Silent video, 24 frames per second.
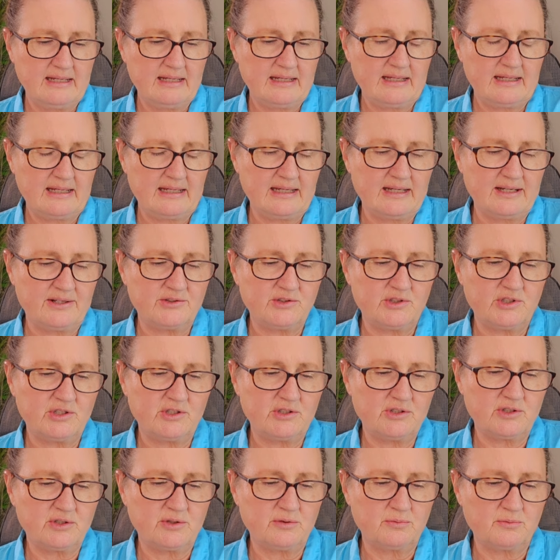and
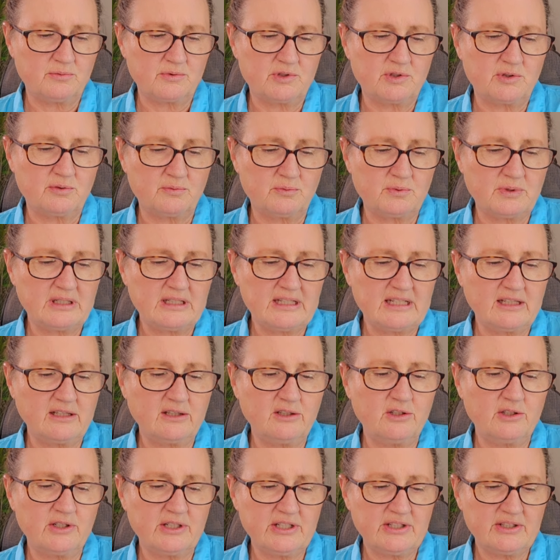to really
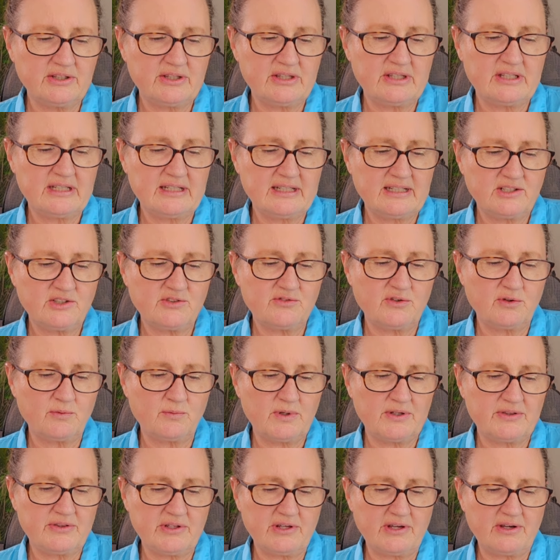look at things for
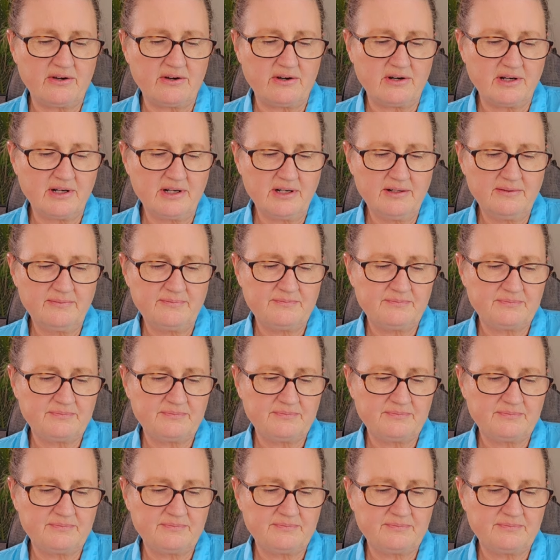what they are.